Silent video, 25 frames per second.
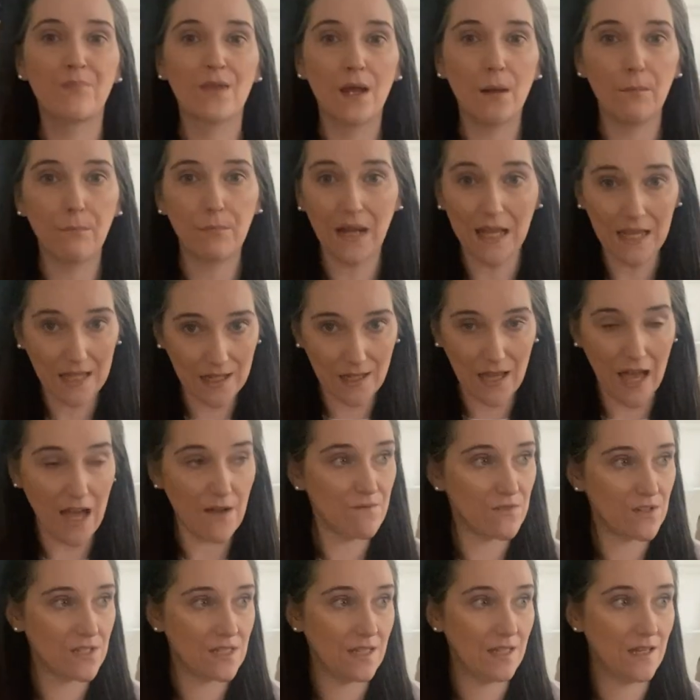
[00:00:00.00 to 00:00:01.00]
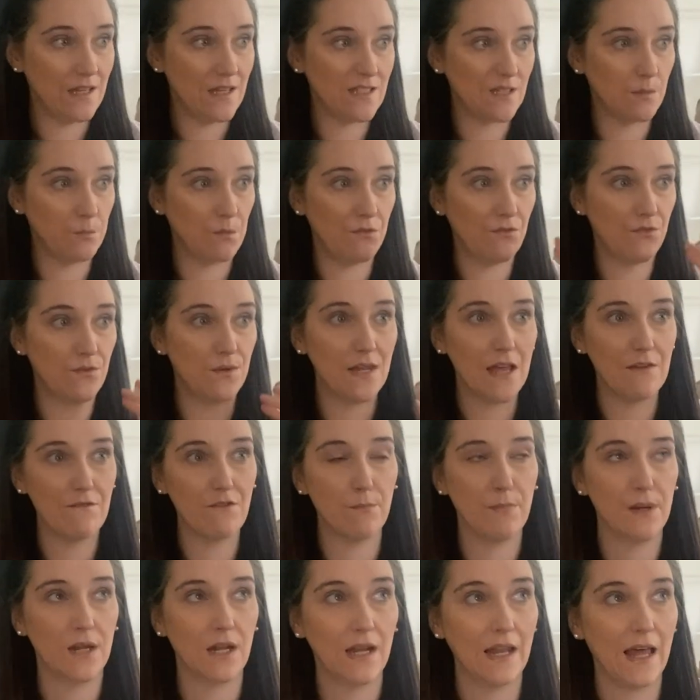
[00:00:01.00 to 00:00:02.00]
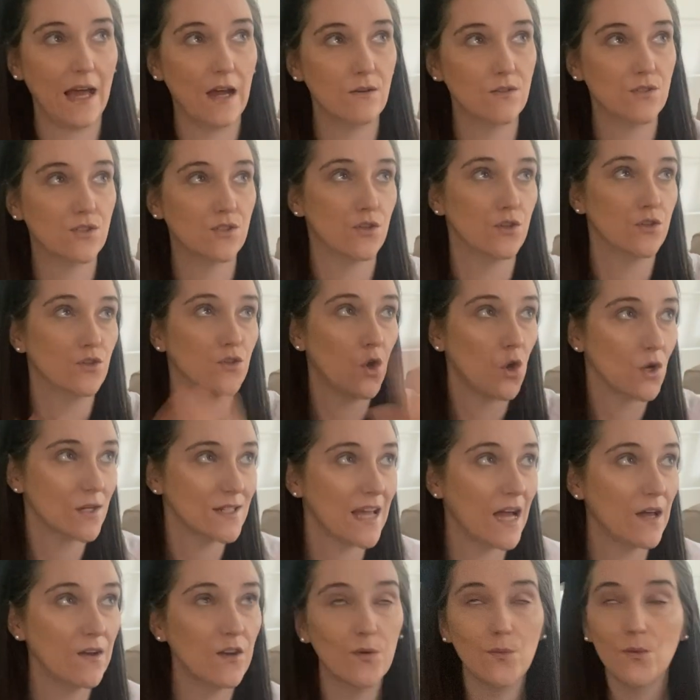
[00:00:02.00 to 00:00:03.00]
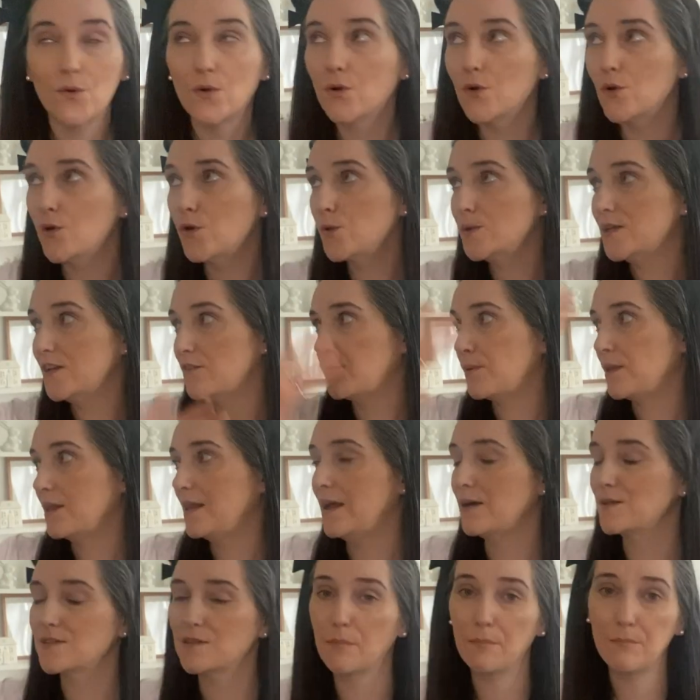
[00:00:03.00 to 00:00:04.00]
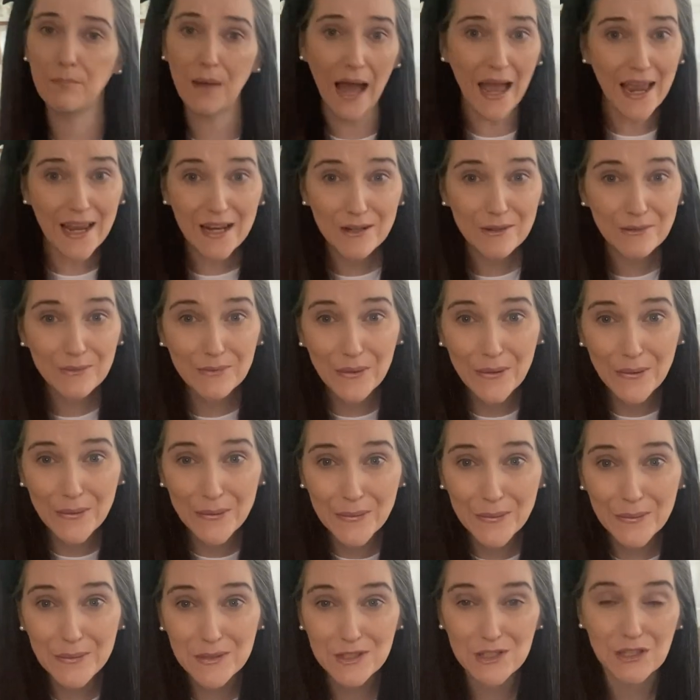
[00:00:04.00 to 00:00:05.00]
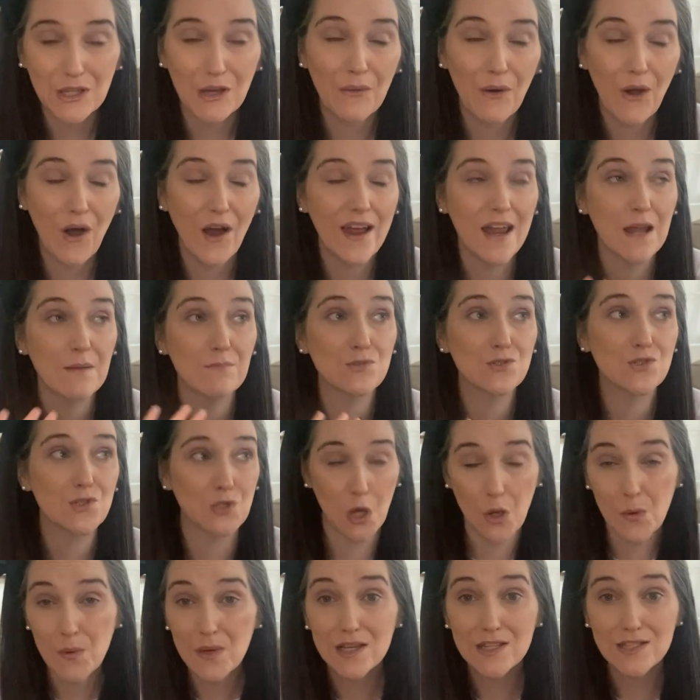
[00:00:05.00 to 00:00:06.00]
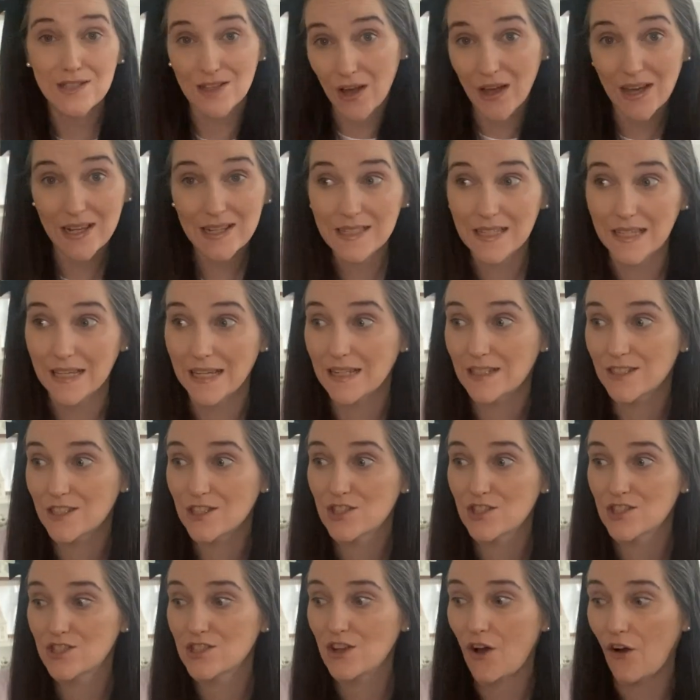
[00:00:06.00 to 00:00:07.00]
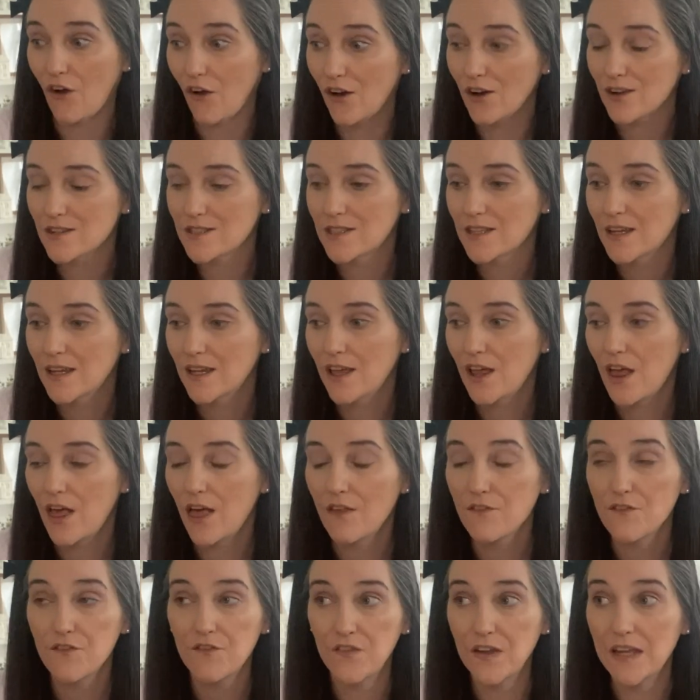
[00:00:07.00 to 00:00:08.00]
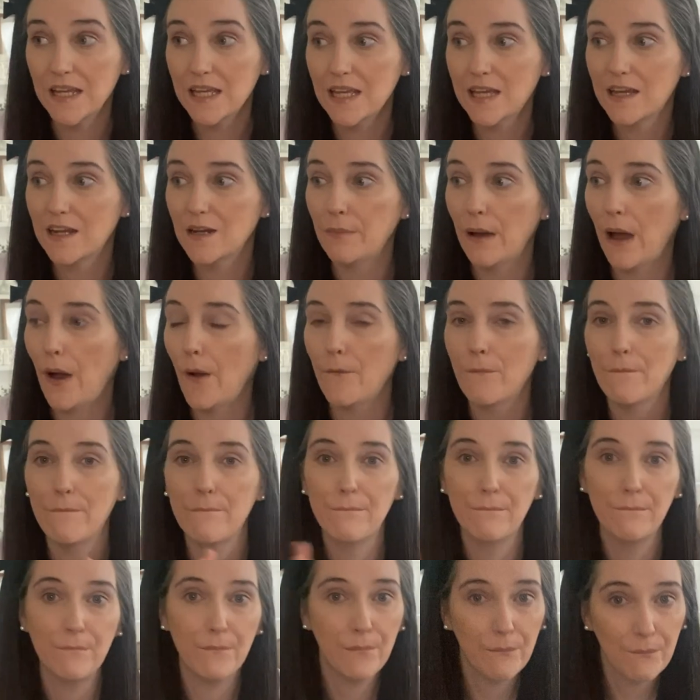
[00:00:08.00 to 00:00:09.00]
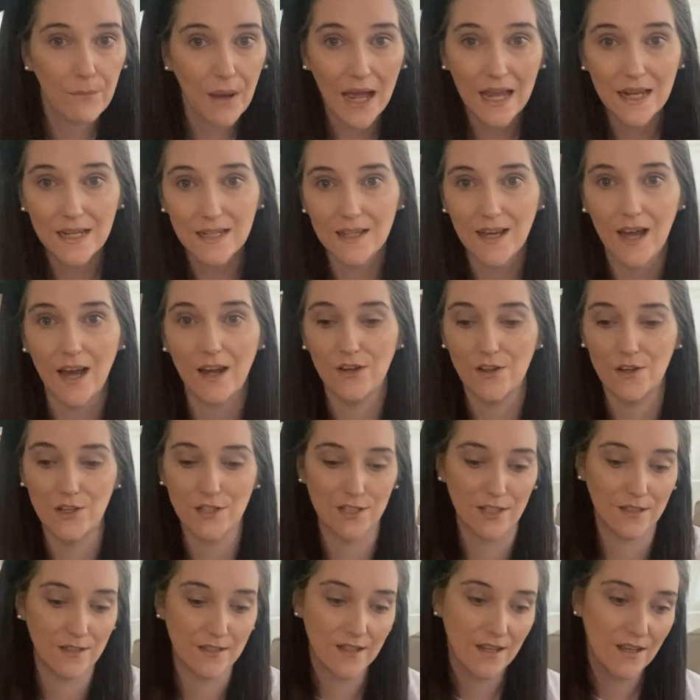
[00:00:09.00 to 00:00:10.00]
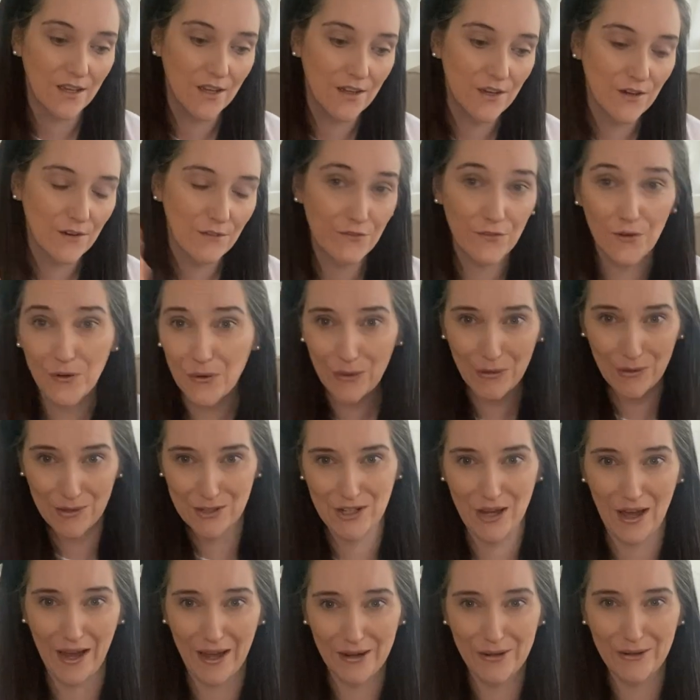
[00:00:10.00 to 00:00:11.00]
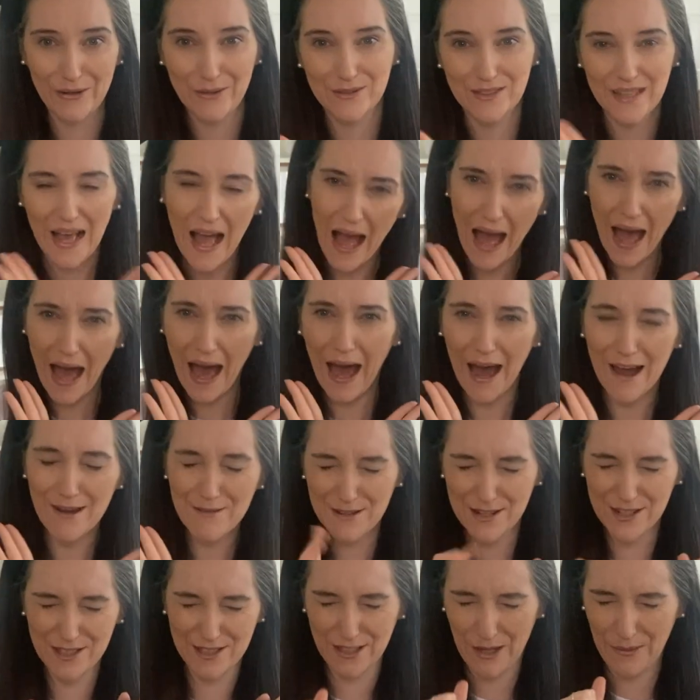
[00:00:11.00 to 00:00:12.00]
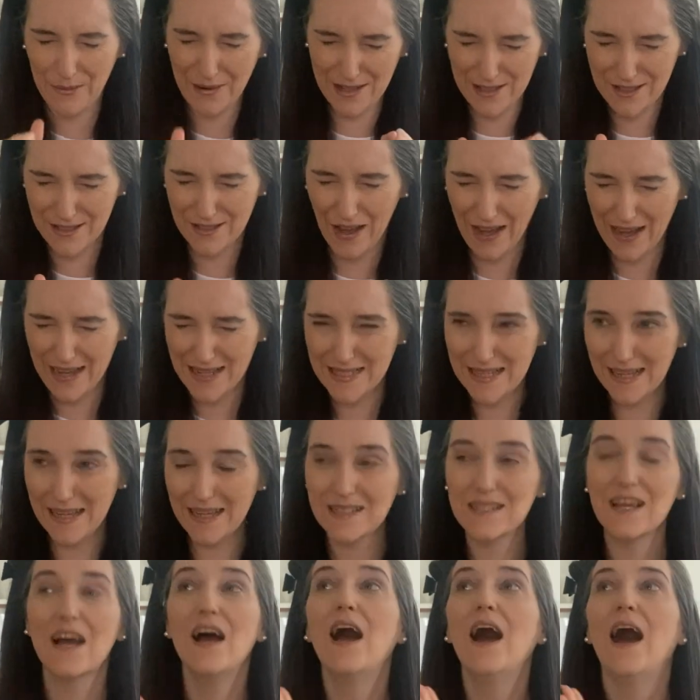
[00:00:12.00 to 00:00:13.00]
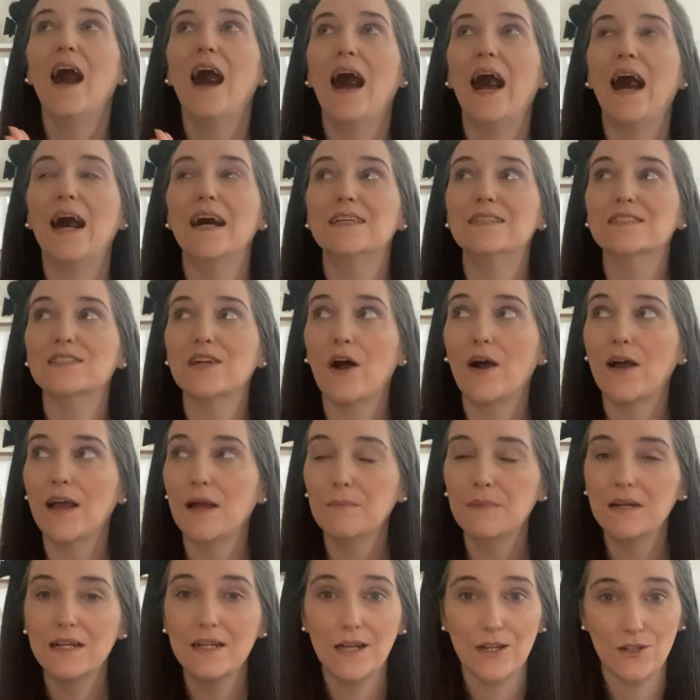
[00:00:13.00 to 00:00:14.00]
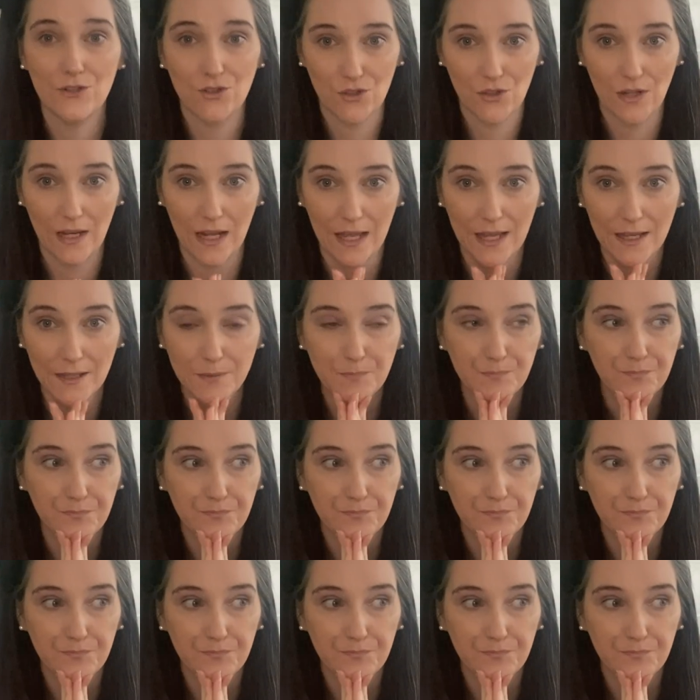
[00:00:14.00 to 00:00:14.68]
blank canvases, and we've never been allowed to knock down a wall, never been allowed to paint a wall. So I am so excited to start thinking about paint colours and floor tiles. Oh, I'm just so excited. And I'm literally